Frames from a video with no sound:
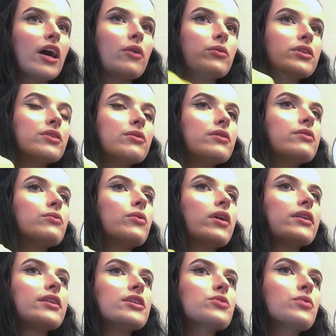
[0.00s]
I wonder
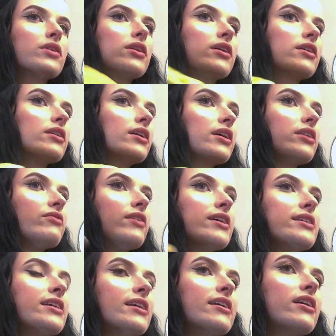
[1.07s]
what this would look like if I
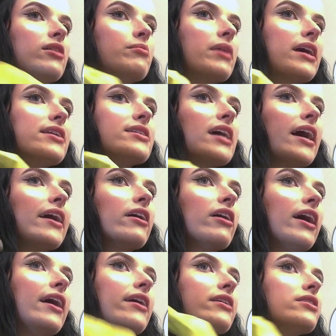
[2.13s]
did it on my entire
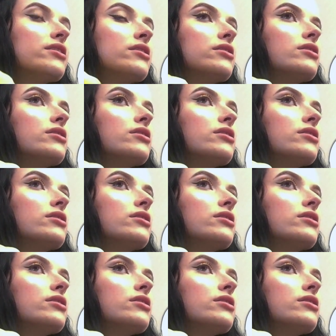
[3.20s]
head.